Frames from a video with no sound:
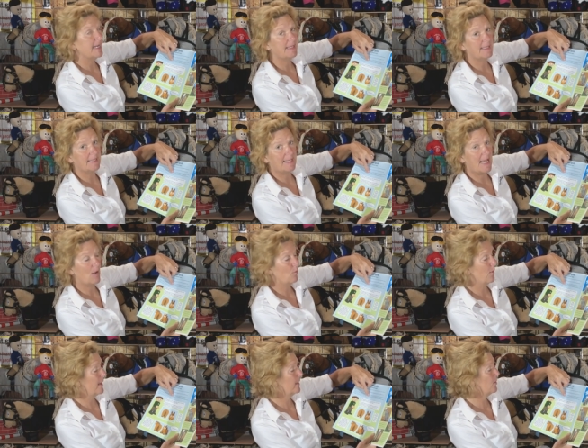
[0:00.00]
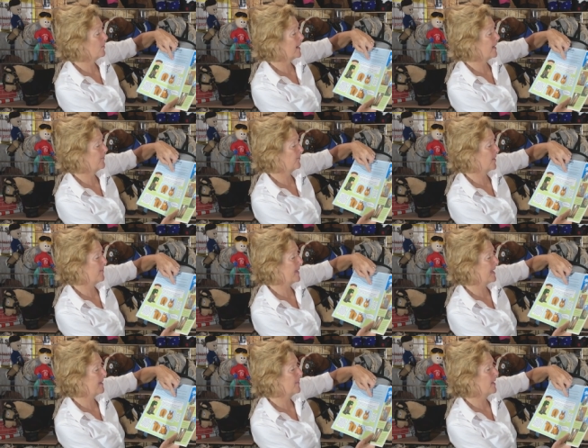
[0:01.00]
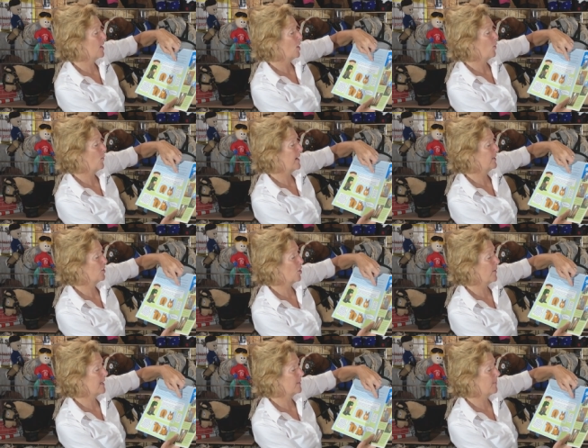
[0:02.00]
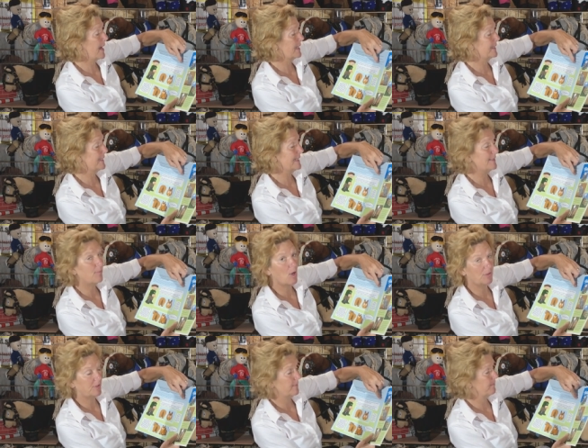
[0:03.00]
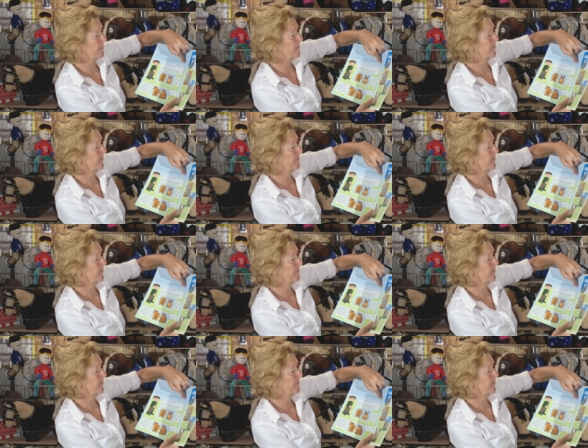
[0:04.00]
is to get well away from him when going past his bottom.